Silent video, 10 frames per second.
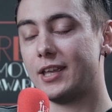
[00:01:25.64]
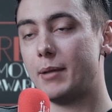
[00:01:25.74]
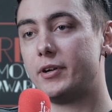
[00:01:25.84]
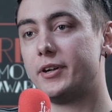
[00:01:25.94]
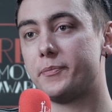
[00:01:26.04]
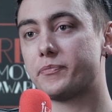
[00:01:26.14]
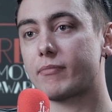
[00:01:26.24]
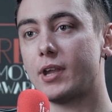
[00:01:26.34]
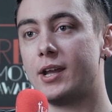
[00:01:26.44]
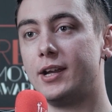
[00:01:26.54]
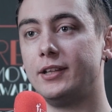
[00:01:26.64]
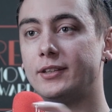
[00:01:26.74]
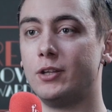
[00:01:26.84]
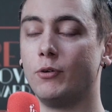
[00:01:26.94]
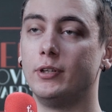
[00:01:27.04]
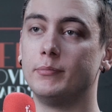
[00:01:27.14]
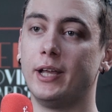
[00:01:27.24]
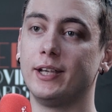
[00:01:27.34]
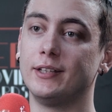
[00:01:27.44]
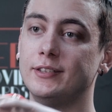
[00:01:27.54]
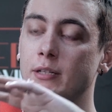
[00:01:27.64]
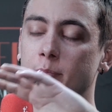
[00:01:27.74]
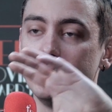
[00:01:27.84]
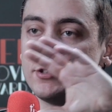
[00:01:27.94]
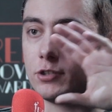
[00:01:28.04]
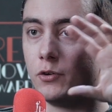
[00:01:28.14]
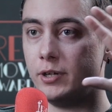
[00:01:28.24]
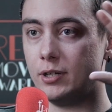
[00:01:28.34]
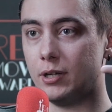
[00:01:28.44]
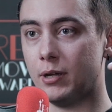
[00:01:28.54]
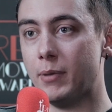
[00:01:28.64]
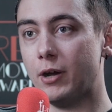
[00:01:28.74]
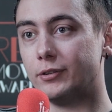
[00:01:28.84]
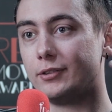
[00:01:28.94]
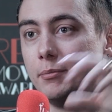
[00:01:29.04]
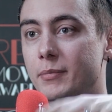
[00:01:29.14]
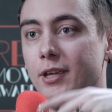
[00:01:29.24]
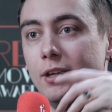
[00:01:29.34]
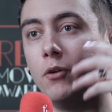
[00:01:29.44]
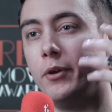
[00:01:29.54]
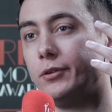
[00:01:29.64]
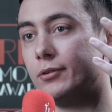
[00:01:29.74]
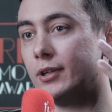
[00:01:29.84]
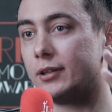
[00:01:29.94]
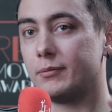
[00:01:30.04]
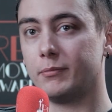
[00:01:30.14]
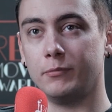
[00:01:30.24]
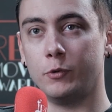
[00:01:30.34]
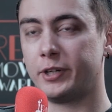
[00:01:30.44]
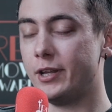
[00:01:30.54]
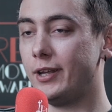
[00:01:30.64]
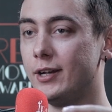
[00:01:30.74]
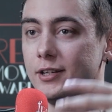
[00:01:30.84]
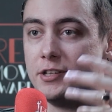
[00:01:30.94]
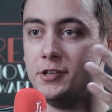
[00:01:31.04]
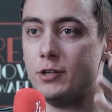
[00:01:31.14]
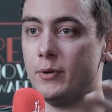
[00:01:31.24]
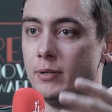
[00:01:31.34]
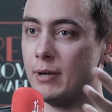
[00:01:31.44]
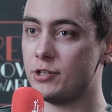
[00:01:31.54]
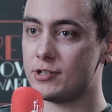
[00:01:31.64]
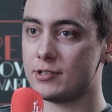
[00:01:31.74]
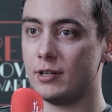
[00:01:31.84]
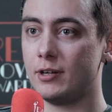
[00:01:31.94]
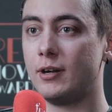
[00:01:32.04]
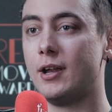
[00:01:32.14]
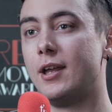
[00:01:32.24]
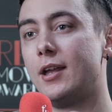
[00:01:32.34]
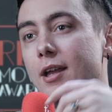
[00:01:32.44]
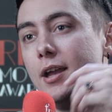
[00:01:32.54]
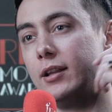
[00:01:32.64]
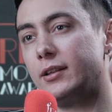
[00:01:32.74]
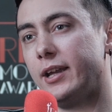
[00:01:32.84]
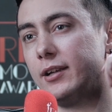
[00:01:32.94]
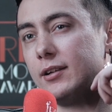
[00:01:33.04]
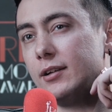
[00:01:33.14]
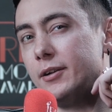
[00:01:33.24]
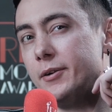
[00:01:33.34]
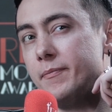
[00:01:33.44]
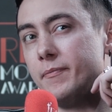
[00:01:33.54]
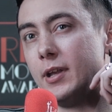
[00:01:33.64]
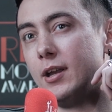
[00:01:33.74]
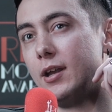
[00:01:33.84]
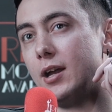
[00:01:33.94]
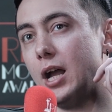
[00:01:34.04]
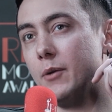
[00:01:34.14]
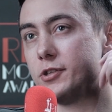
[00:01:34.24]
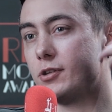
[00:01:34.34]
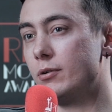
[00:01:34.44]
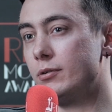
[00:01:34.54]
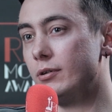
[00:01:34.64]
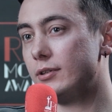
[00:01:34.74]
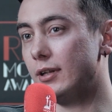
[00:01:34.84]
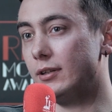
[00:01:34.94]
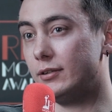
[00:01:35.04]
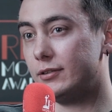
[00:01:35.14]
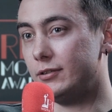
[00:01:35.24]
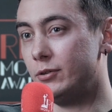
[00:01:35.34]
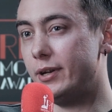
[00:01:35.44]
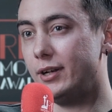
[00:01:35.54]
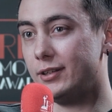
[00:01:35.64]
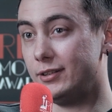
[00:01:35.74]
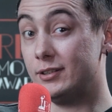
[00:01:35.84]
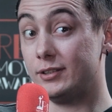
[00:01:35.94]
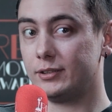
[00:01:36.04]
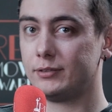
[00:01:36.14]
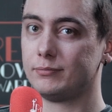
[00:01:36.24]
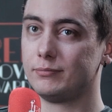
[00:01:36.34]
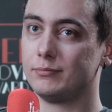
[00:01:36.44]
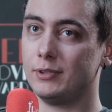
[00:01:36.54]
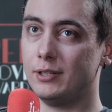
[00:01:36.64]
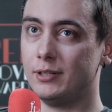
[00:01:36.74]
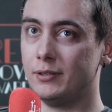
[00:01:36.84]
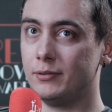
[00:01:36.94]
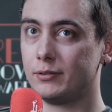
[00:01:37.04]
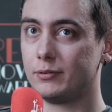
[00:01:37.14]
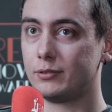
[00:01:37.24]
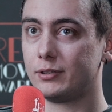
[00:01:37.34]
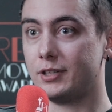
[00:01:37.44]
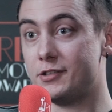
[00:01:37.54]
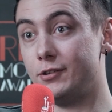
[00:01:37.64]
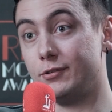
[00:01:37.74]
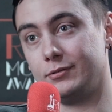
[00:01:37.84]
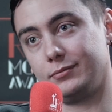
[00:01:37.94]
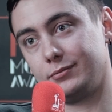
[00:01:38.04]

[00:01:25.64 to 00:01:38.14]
a camera and I told them like a 10 minute story about me going to a, working in a casino in Manchester and like um, I was so good and doing the uh, casino